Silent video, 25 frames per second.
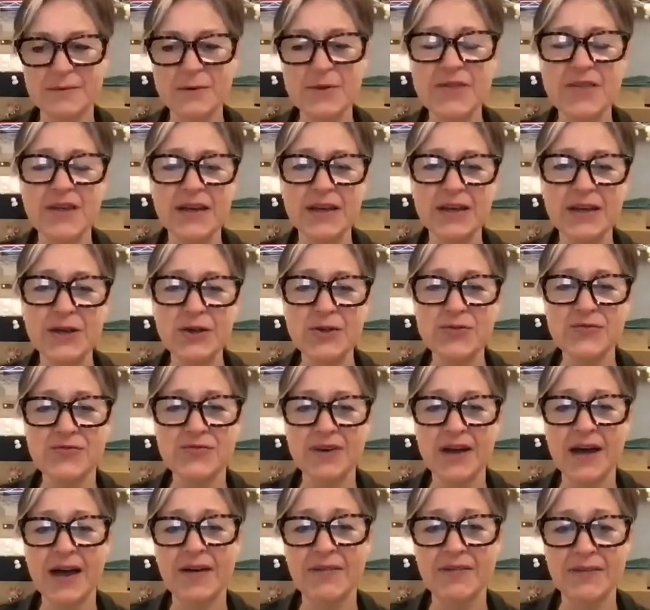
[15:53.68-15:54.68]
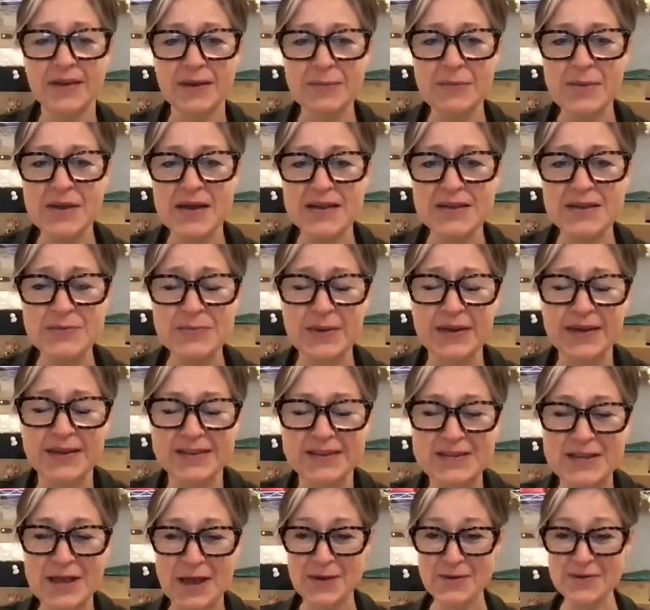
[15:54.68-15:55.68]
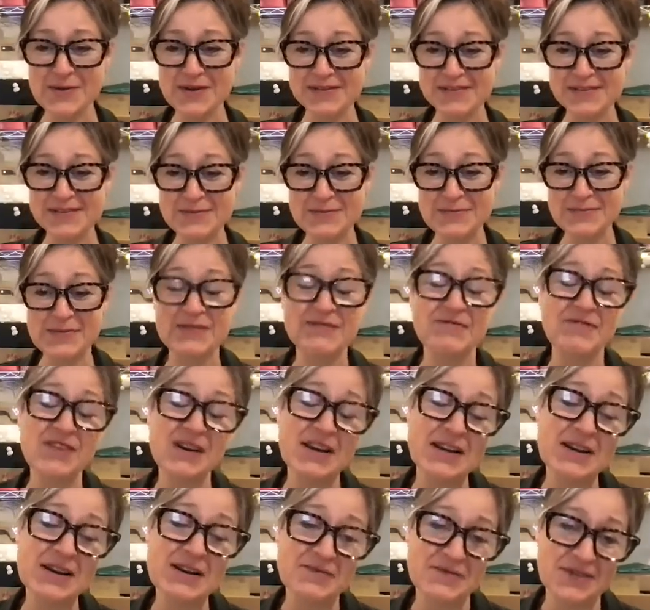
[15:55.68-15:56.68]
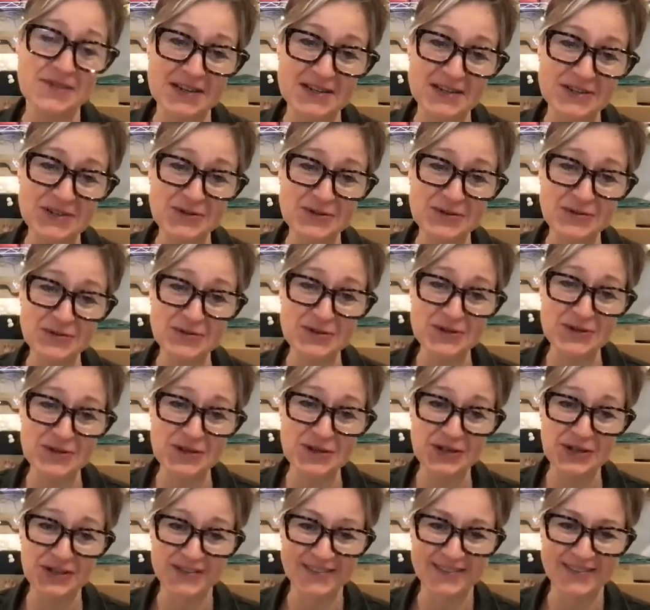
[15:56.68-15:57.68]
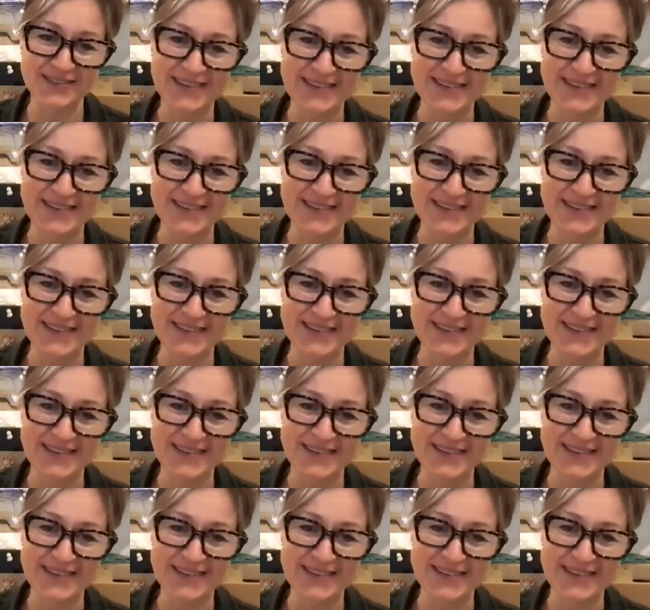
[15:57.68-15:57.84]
well, thank you for having me. It's been really lovely to talk to you.